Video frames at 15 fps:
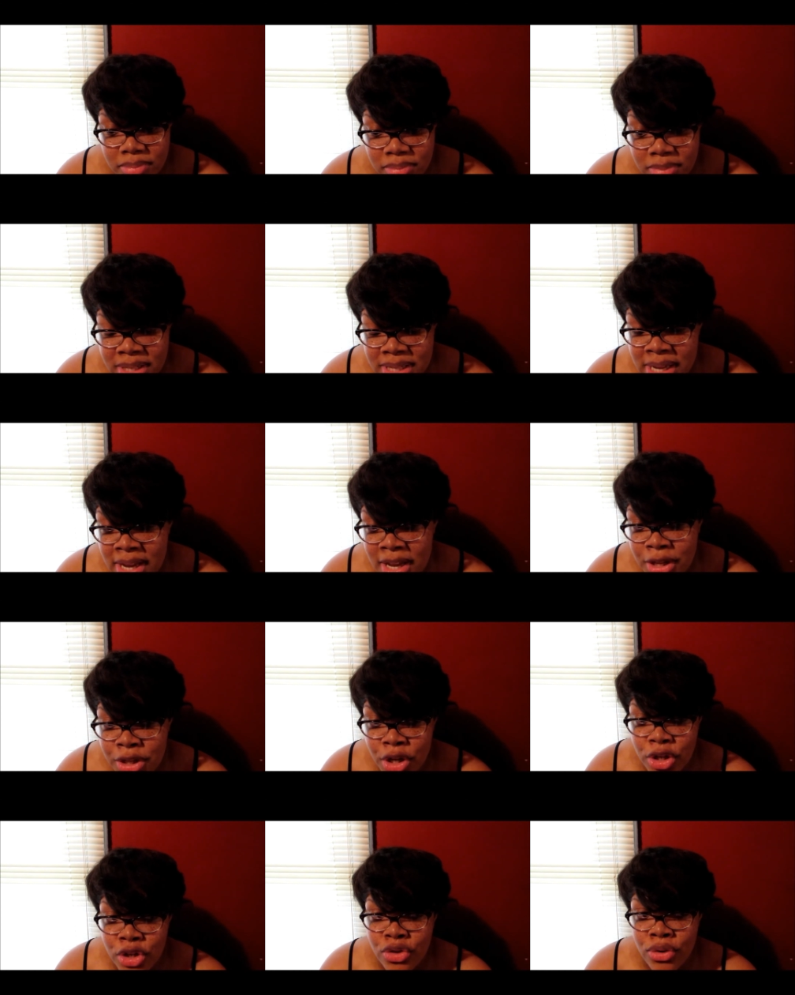seeing
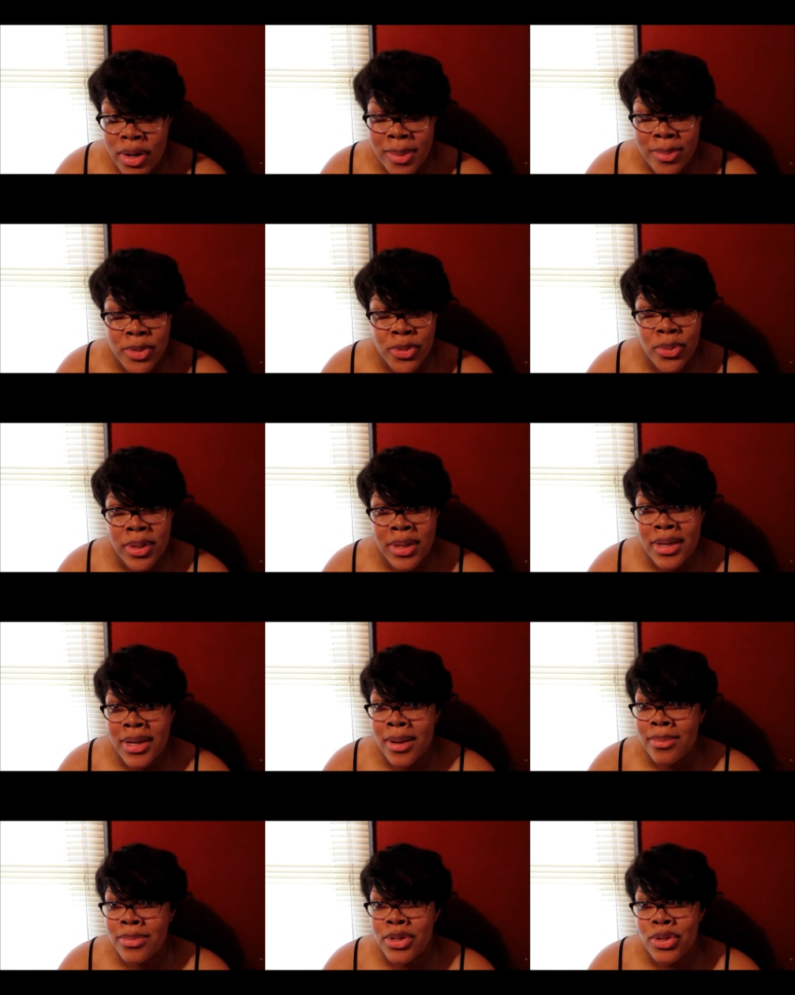your dreams really
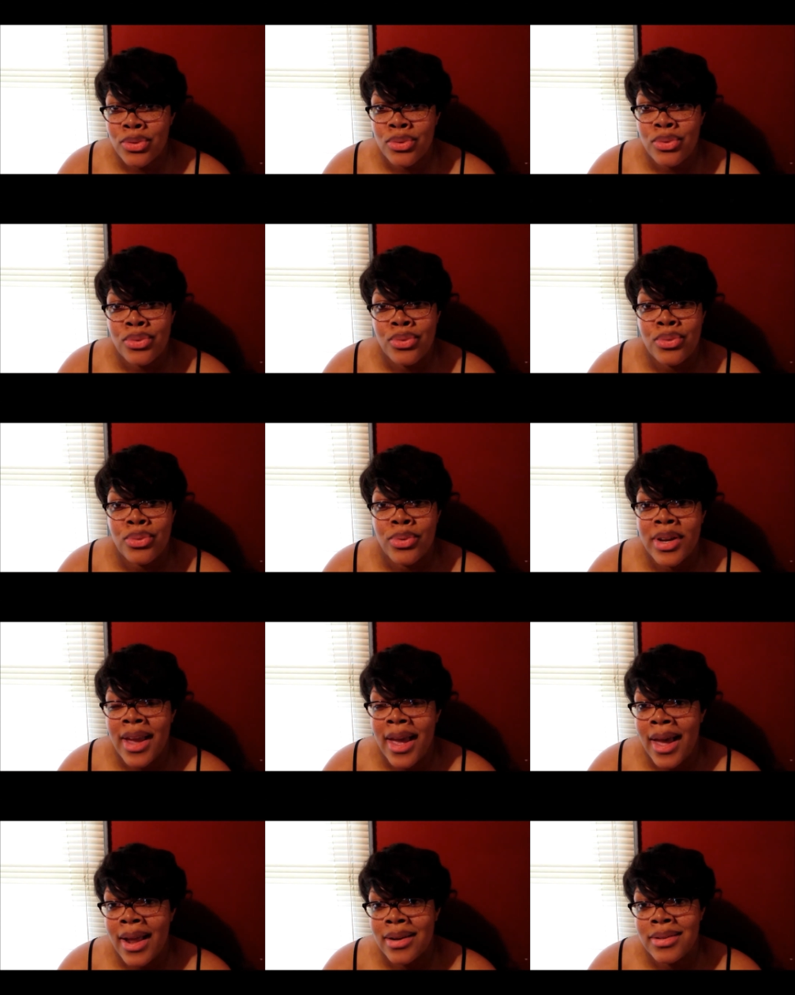come to
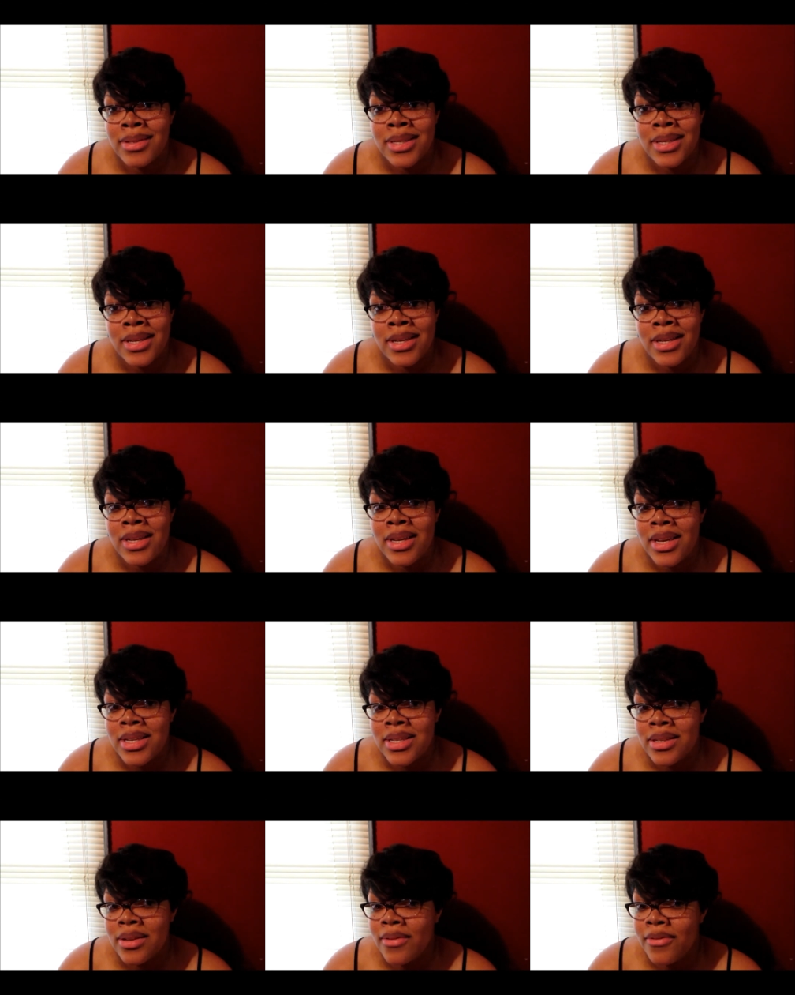reality
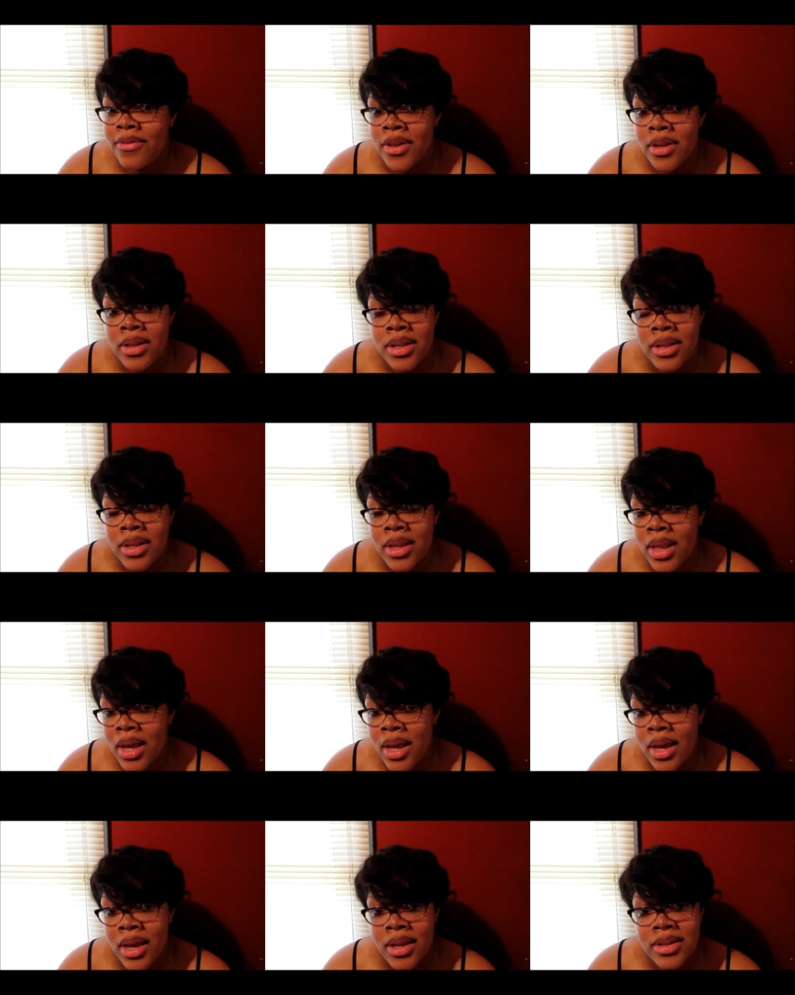is a feeling
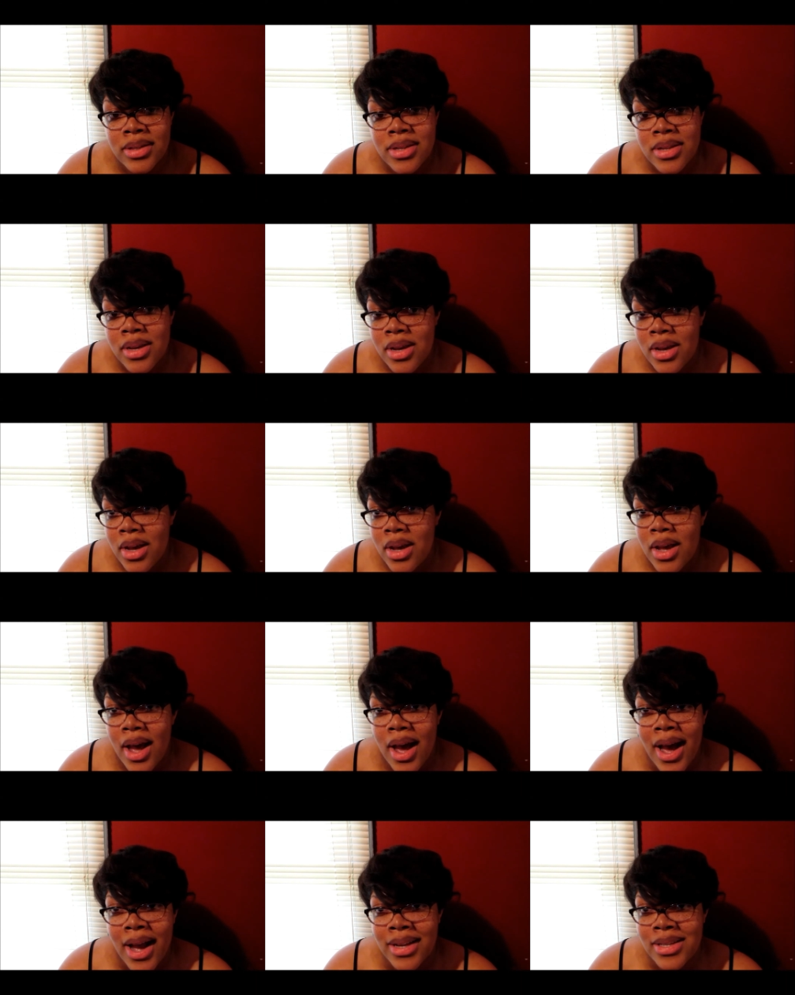that
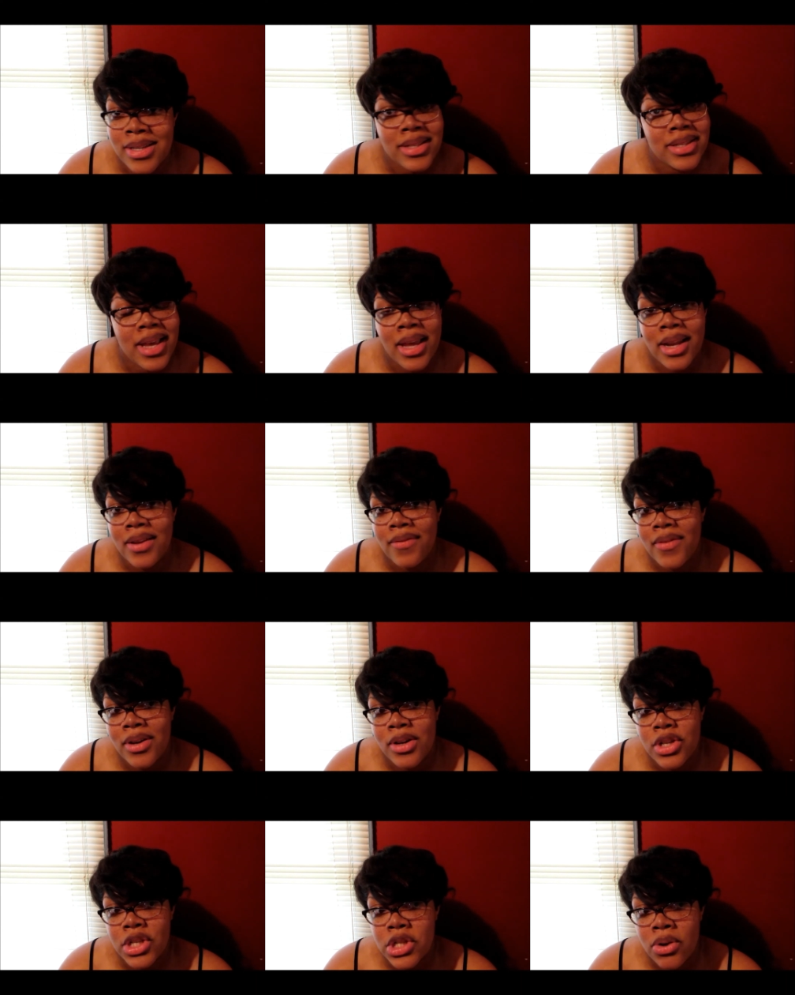I just can't even
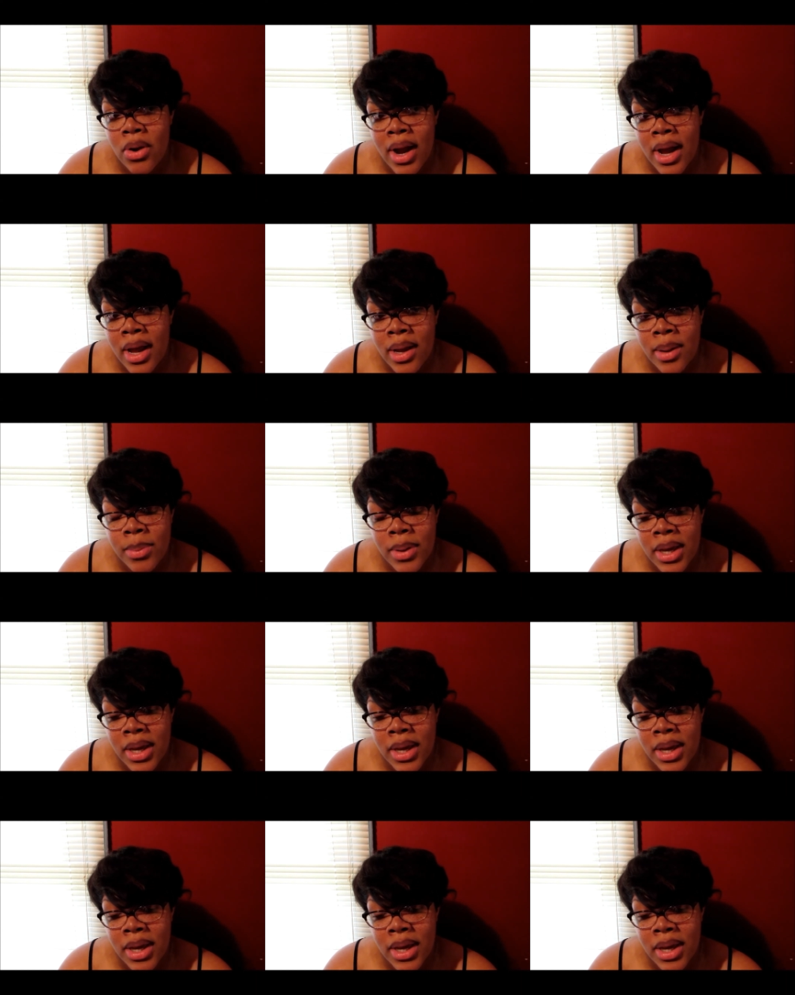describe.